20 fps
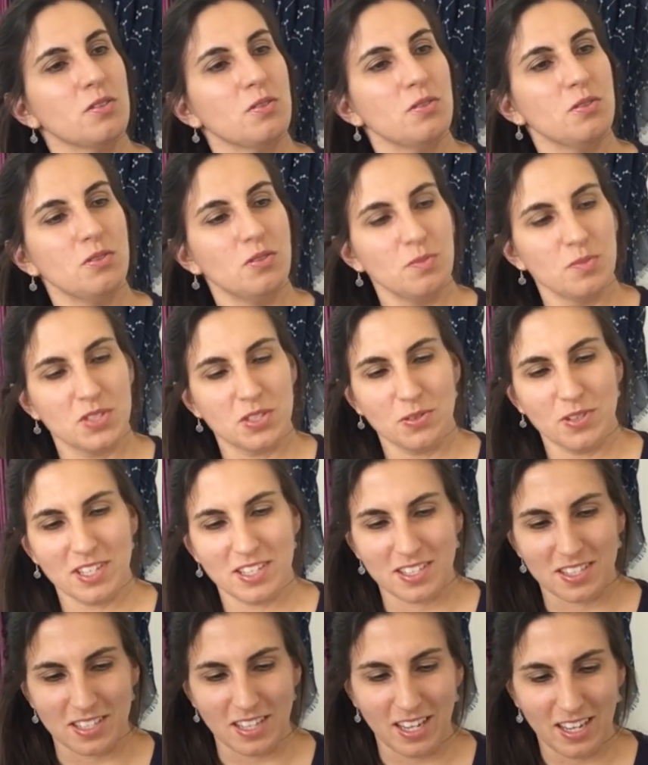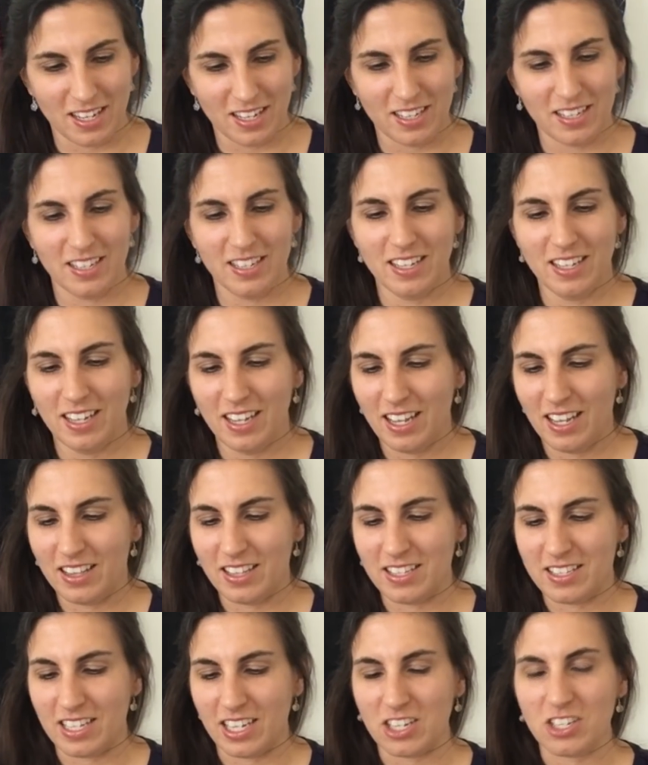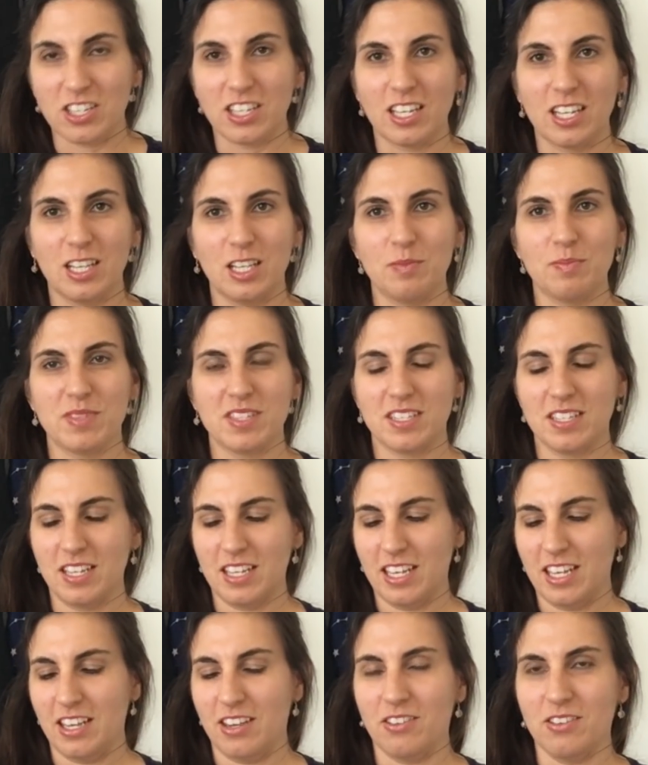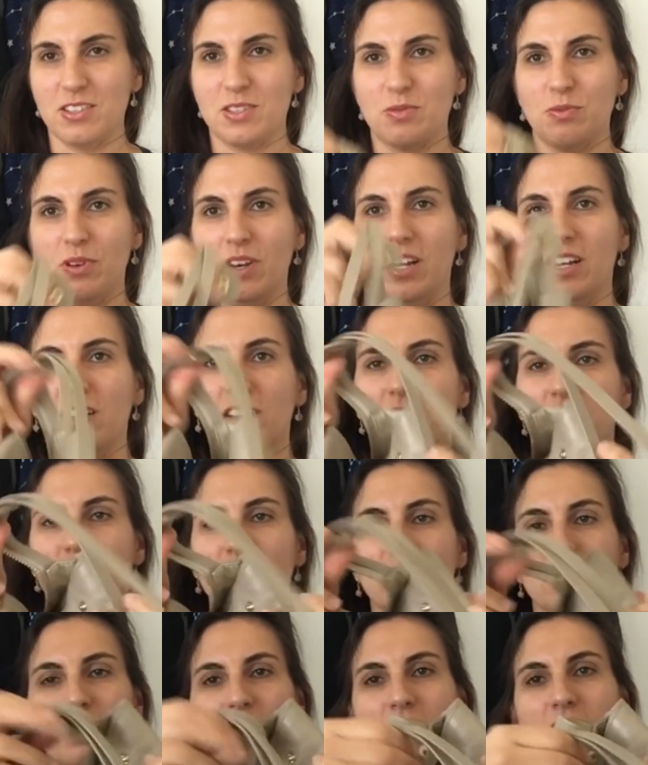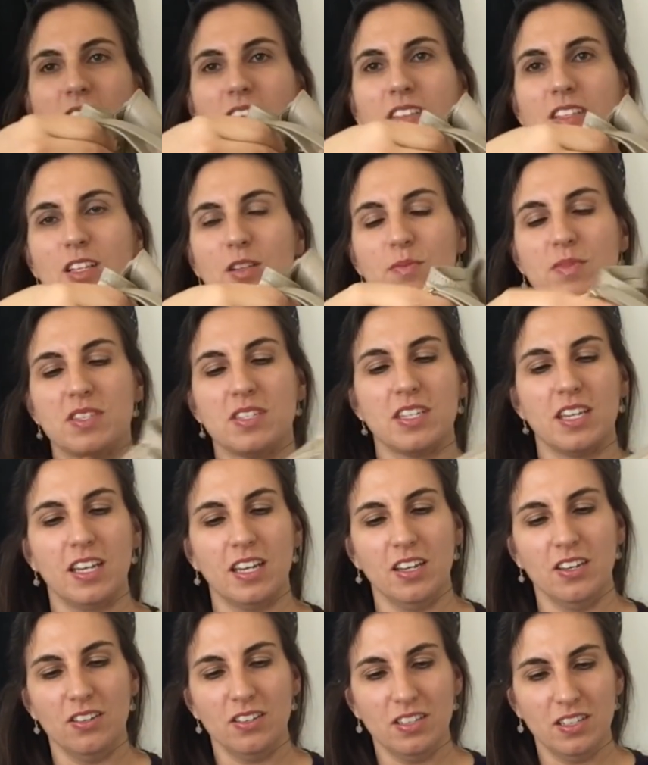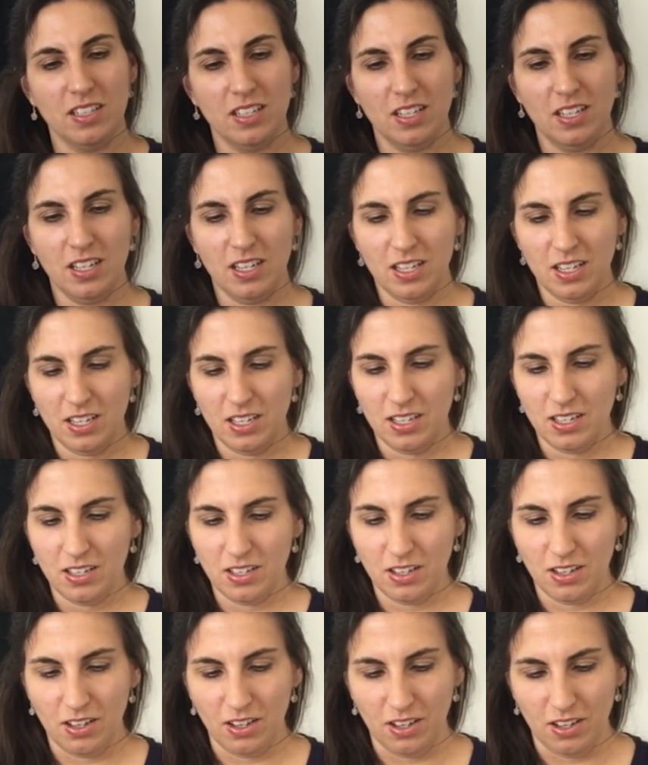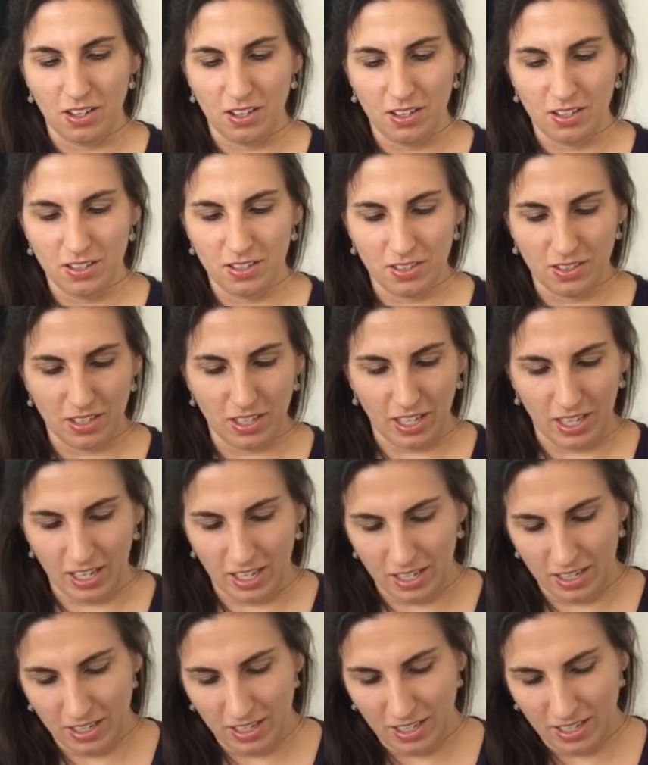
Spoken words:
Oh, I'm so excited. This actually clips here as well, clips down. Ah, okay.